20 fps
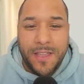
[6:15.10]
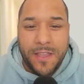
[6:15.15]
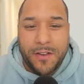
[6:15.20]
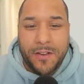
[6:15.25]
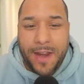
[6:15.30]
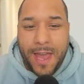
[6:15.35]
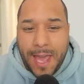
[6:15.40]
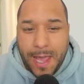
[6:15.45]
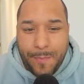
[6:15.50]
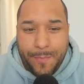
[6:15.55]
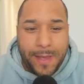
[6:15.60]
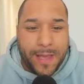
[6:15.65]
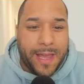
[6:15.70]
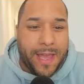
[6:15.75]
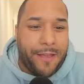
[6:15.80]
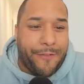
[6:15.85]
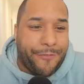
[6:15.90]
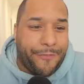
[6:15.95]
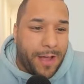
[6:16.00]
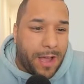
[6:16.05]
You've got an
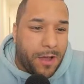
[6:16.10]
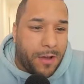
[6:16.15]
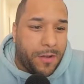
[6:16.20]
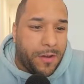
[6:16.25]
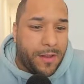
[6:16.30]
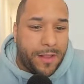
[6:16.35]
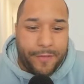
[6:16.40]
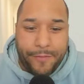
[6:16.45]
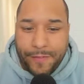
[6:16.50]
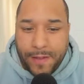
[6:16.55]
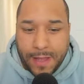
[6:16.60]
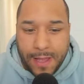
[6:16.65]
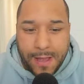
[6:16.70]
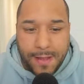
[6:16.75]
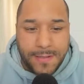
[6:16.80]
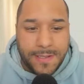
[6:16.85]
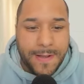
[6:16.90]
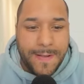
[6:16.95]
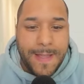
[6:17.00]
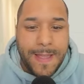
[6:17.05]
APK file and everything
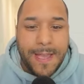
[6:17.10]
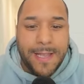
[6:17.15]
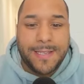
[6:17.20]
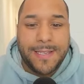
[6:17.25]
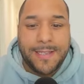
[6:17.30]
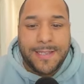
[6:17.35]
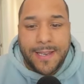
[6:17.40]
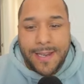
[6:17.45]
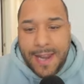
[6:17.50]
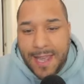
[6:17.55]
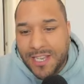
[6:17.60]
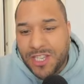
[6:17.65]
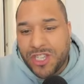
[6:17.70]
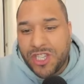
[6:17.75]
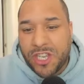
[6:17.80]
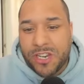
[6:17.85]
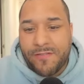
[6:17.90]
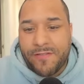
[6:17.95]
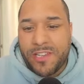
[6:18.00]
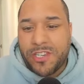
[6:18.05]
else. It says the next
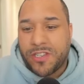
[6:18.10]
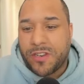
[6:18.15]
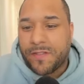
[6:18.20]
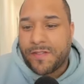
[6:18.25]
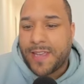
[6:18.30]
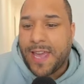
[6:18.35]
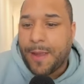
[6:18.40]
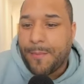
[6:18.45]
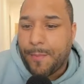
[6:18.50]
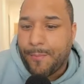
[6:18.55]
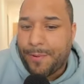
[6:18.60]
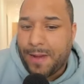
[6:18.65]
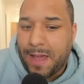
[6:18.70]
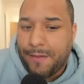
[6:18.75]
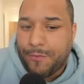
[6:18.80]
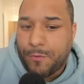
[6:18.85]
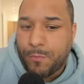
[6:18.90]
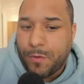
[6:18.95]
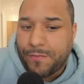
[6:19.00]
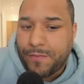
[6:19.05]
generation of gaming
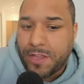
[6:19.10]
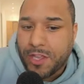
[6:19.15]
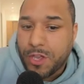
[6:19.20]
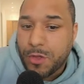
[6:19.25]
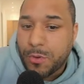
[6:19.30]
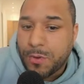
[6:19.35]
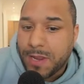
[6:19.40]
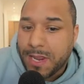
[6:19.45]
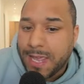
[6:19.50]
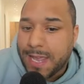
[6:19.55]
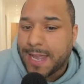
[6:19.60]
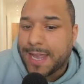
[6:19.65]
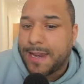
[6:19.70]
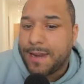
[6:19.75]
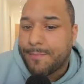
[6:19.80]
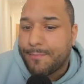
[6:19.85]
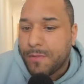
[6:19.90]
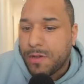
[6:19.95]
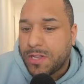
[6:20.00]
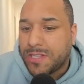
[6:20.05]
platform with a unique and
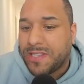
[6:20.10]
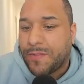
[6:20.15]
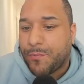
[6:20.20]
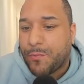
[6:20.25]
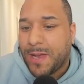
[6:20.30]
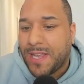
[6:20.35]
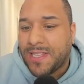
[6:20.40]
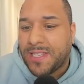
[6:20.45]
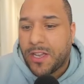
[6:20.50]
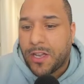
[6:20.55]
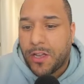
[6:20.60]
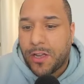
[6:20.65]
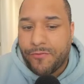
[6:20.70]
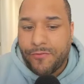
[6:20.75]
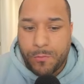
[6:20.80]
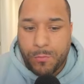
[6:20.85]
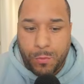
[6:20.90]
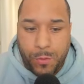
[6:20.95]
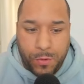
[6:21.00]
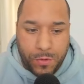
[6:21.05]
immersive way to earn
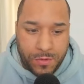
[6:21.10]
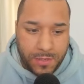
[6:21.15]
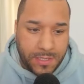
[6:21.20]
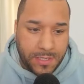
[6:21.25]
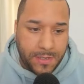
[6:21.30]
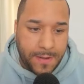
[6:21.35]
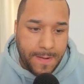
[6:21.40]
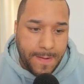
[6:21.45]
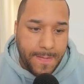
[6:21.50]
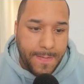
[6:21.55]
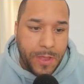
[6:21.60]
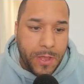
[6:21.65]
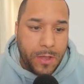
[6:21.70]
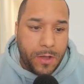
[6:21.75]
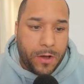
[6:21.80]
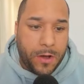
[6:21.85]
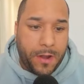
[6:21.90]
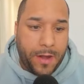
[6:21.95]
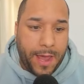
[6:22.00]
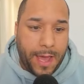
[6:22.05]
rewards.
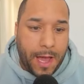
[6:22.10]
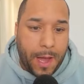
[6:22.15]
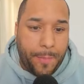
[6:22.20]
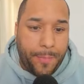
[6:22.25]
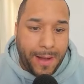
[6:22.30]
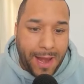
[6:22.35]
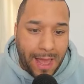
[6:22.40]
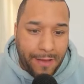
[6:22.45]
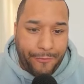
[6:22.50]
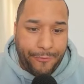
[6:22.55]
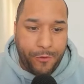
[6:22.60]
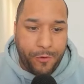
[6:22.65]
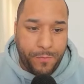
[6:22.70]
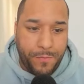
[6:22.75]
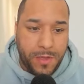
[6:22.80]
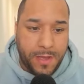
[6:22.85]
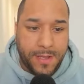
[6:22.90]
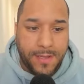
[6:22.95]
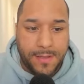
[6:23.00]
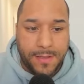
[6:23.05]
On our platform,
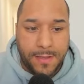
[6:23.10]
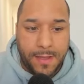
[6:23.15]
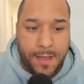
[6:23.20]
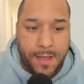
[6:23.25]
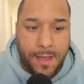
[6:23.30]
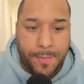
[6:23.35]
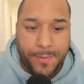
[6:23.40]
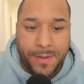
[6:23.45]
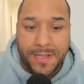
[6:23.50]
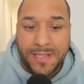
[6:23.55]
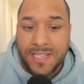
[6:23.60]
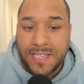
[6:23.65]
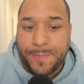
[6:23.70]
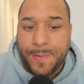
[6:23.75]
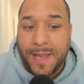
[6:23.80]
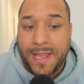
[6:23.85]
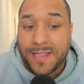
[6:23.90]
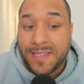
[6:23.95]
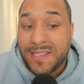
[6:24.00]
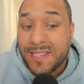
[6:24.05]
you can uh,
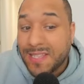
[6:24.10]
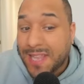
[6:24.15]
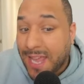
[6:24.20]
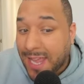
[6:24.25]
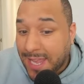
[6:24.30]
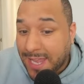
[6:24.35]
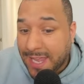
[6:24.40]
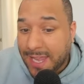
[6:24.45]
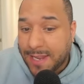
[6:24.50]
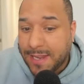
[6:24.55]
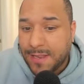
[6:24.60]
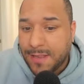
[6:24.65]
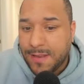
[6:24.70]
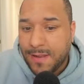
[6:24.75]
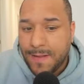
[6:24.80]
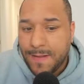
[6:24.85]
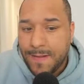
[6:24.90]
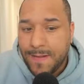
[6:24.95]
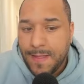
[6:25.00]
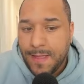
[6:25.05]
participate in staking.
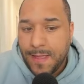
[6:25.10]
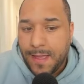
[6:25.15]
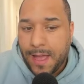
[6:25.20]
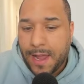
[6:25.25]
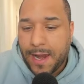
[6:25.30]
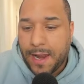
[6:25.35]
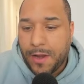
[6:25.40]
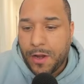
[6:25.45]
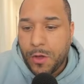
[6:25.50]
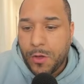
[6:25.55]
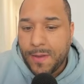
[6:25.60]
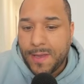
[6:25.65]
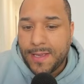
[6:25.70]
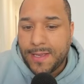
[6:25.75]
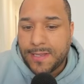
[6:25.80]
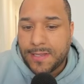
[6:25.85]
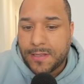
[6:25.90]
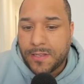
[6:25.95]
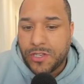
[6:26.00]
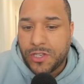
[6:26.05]
And I
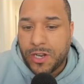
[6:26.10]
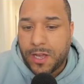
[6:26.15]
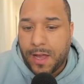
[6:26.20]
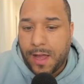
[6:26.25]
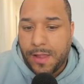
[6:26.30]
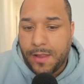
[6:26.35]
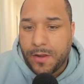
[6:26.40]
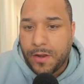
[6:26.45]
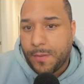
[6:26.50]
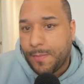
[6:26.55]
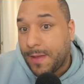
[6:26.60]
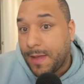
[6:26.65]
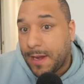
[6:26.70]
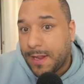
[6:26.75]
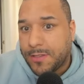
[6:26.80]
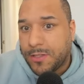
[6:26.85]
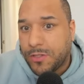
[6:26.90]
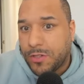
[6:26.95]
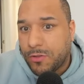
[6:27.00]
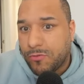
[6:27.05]
noticed, because you know, you know me, I
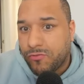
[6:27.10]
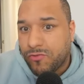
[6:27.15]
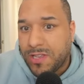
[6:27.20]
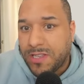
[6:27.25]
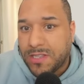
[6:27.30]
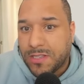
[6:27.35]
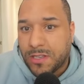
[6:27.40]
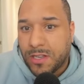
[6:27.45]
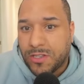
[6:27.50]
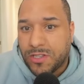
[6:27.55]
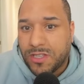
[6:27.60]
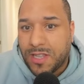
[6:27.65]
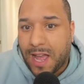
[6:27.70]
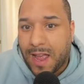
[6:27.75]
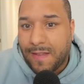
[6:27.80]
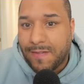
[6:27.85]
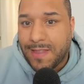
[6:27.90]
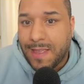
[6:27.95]
like to do the research, dive